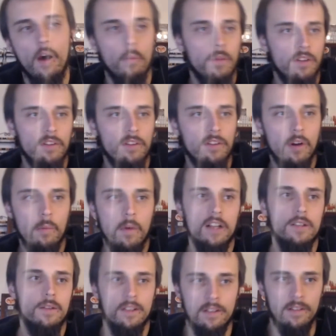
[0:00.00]
helped me so
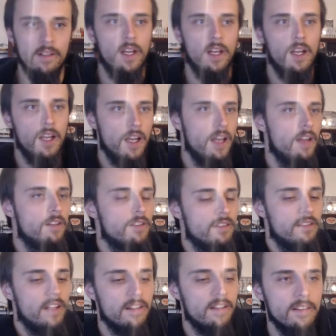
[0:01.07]
much, because
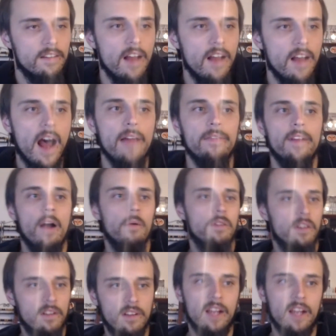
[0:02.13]
it's not that I
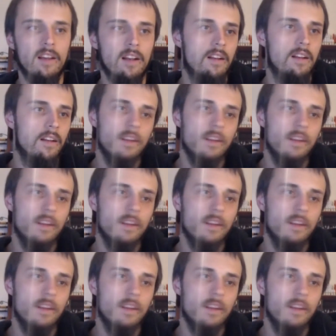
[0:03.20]
was addicted